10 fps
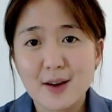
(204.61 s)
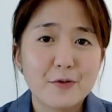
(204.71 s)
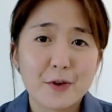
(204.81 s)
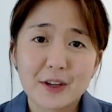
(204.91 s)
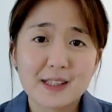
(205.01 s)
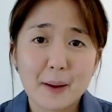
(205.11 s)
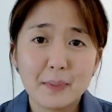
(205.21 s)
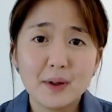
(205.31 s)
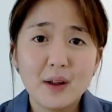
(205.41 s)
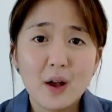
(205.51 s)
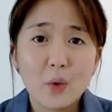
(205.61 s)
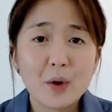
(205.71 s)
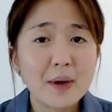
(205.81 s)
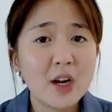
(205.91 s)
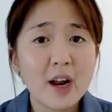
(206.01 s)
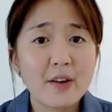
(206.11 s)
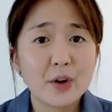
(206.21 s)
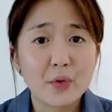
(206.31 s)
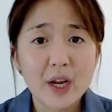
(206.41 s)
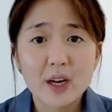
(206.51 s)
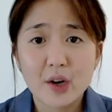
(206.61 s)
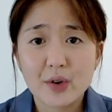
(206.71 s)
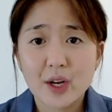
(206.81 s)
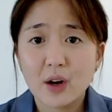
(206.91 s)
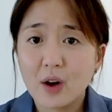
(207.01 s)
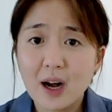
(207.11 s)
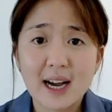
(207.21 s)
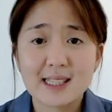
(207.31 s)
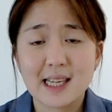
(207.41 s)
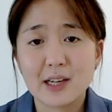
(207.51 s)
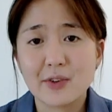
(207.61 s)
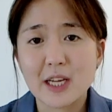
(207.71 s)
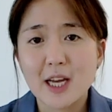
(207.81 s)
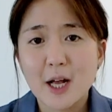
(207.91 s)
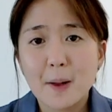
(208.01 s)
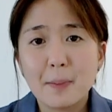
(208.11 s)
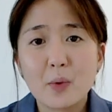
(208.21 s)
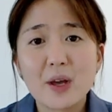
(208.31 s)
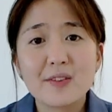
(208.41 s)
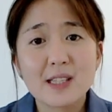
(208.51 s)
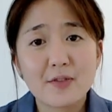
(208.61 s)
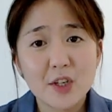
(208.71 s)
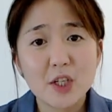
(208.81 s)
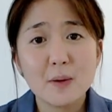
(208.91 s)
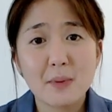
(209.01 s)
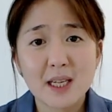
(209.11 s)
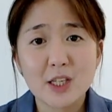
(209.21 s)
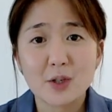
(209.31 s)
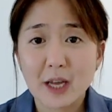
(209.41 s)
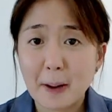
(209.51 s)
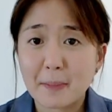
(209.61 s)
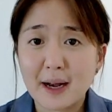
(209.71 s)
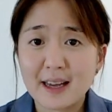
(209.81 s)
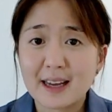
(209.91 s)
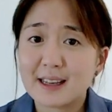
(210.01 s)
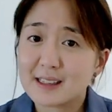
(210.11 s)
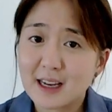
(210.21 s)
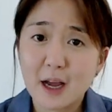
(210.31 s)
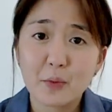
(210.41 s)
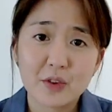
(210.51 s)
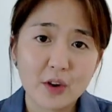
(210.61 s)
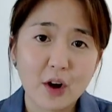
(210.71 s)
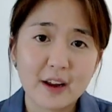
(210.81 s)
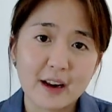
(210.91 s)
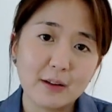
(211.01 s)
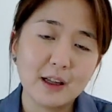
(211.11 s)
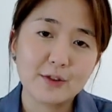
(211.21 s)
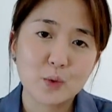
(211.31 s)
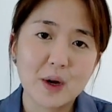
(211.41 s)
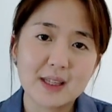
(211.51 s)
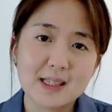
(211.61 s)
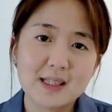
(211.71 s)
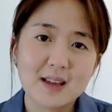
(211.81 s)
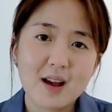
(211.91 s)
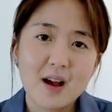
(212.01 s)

For example, we may not have a great career or high salary, but we have sufficient money to get by and time with God and our loved ones.